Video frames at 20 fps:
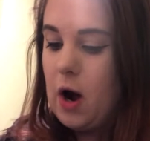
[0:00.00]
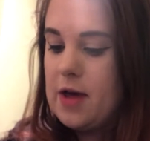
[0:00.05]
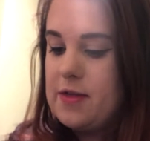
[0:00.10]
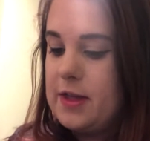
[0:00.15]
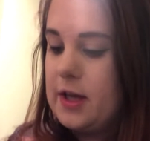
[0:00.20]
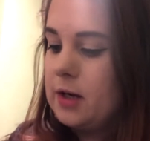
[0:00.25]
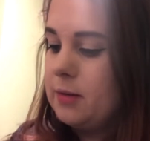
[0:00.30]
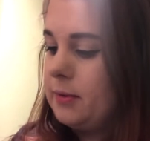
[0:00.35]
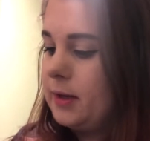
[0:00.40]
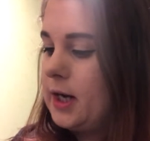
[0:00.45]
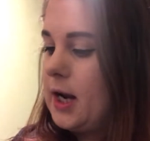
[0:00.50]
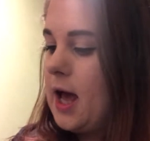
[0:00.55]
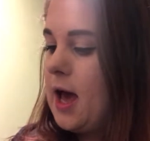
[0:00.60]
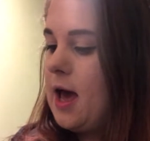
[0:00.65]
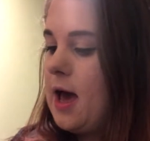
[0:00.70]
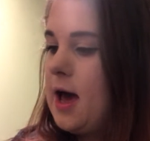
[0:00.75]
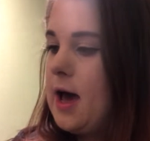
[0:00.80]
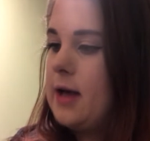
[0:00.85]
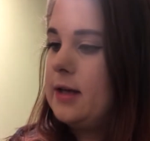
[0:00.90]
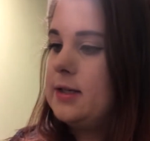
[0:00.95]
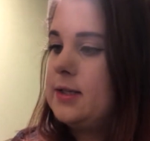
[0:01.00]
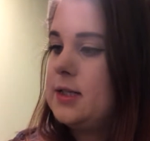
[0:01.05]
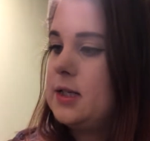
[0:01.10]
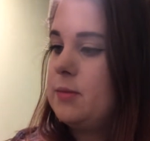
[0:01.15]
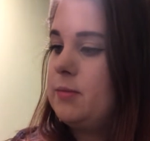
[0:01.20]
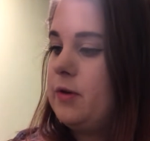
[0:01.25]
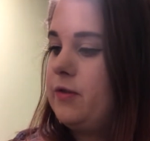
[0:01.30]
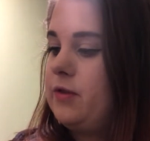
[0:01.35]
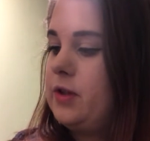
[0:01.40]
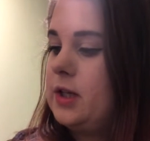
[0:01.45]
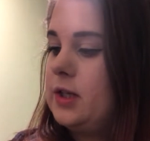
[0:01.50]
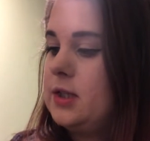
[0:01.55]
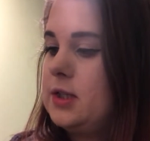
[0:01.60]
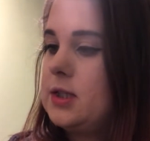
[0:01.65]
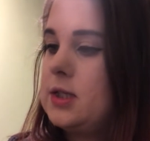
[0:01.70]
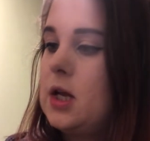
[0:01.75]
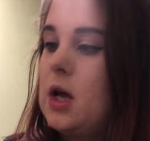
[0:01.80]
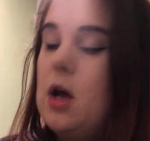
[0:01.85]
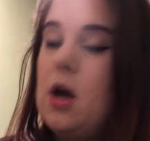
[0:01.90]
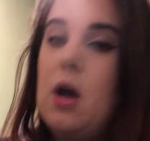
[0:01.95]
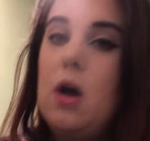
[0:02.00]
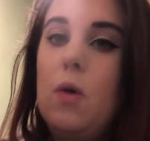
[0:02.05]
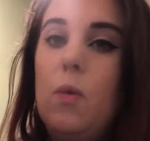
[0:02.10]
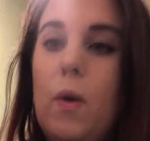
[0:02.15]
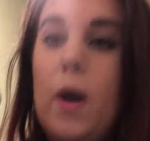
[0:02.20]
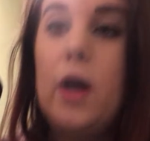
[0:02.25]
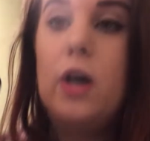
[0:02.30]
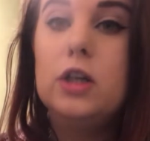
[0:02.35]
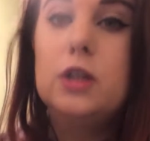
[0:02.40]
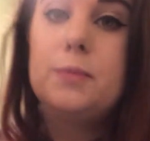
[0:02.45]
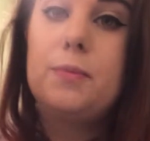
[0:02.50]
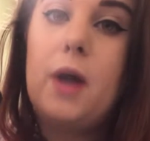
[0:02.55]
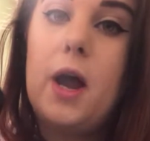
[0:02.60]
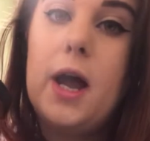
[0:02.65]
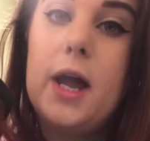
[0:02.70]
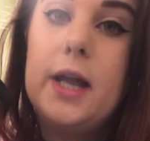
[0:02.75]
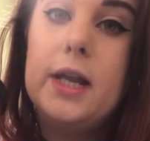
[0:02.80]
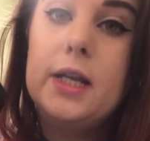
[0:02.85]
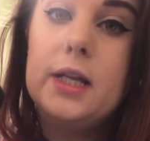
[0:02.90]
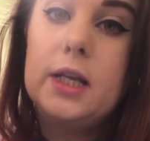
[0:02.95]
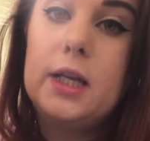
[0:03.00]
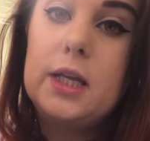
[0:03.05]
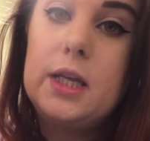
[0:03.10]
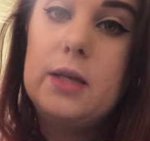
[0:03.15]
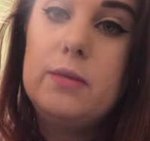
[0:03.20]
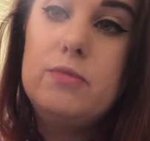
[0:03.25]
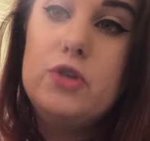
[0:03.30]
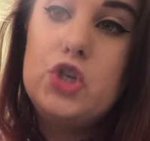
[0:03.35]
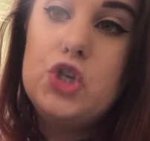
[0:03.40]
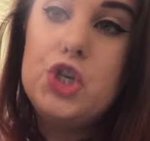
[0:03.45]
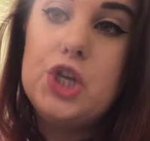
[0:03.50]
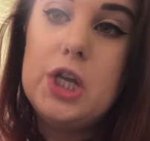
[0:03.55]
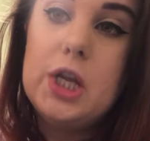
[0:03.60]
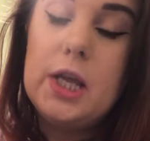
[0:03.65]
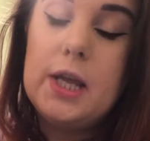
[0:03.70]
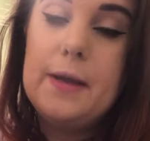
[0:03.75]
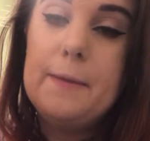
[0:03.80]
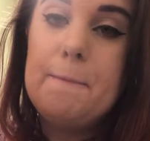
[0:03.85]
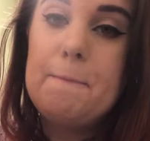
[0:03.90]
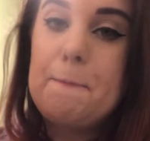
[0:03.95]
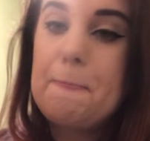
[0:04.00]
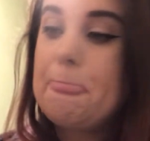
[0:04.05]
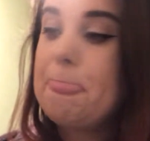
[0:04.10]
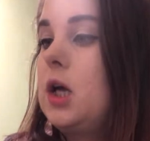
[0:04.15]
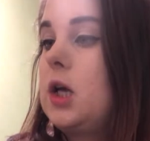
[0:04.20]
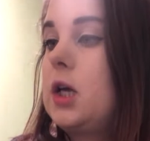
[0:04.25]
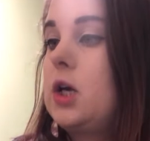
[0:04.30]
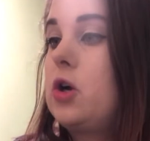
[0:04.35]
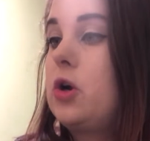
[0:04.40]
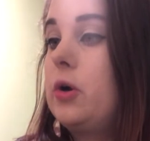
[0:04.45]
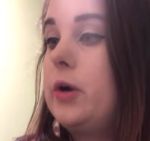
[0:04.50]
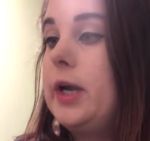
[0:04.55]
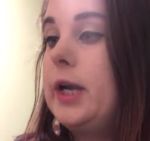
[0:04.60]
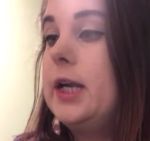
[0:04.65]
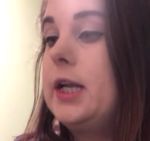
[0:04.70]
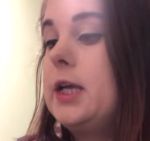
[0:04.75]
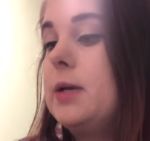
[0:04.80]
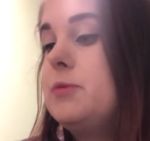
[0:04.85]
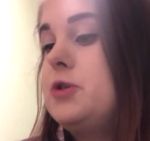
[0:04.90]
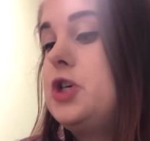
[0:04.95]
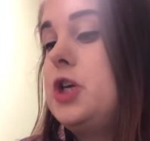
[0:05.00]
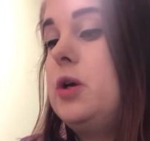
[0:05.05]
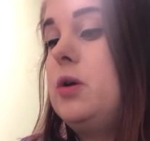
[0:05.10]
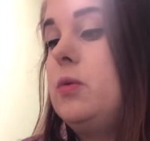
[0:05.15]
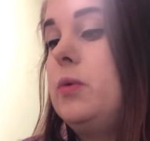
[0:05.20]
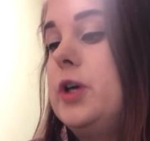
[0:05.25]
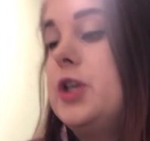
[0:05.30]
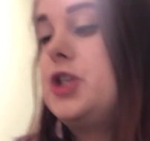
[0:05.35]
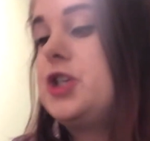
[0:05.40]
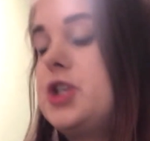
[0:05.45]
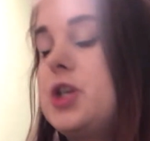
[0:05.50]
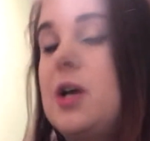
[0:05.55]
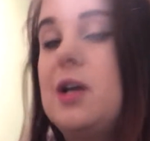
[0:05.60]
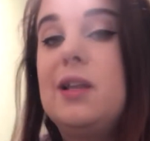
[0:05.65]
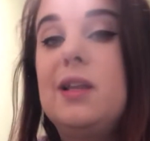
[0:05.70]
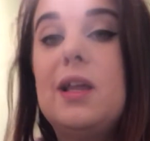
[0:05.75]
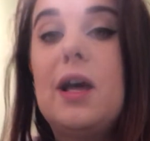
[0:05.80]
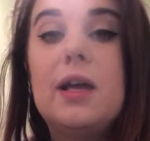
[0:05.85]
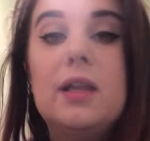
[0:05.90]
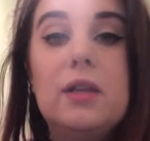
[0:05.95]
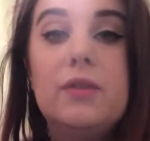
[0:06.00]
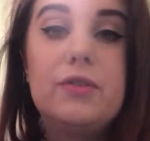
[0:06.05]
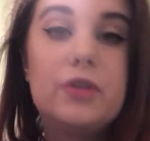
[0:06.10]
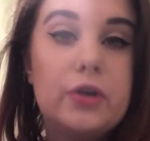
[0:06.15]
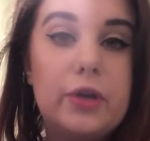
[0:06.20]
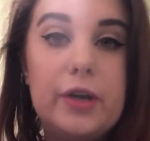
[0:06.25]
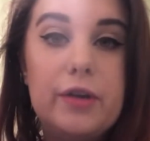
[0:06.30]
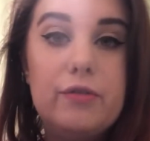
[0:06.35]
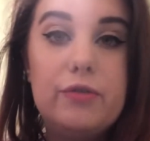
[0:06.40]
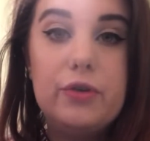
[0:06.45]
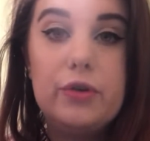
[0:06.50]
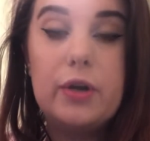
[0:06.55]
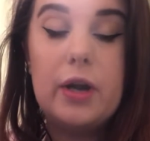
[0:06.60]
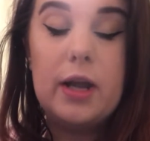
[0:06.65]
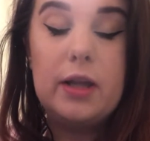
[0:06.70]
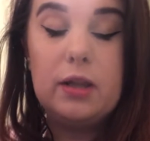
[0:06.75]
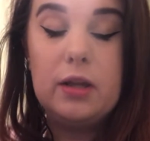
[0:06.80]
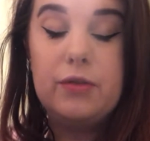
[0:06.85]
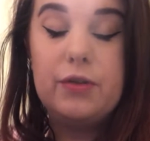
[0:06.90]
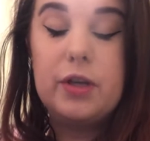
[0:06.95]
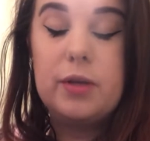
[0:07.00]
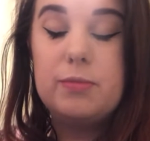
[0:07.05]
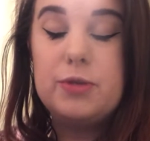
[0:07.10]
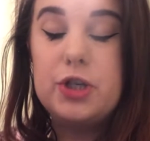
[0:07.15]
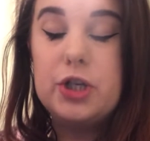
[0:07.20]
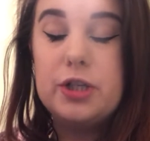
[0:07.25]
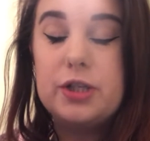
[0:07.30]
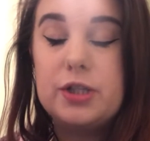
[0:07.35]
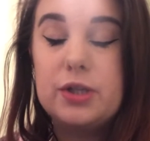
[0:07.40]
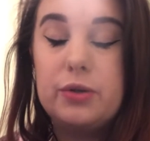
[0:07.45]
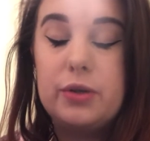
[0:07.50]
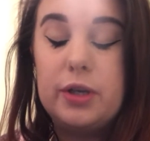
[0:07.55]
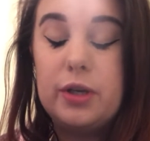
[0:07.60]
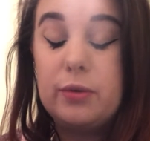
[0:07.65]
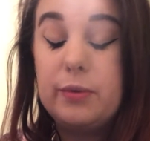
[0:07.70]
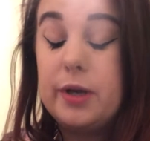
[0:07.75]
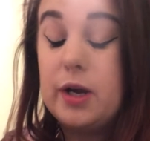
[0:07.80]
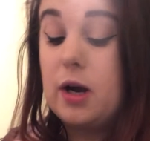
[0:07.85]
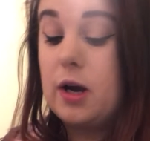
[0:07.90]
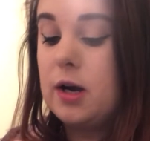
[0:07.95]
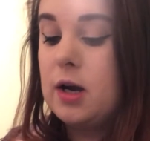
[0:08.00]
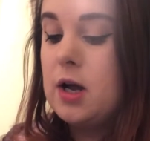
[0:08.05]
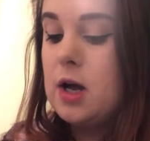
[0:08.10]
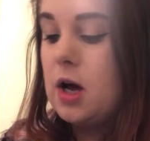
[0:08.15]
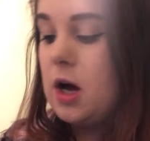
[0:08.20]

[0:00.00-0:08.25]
I think I'm gonna add some of this wild brine kimchi, Korean kimchi, which I love Korean food. I love kimchi, so here we are.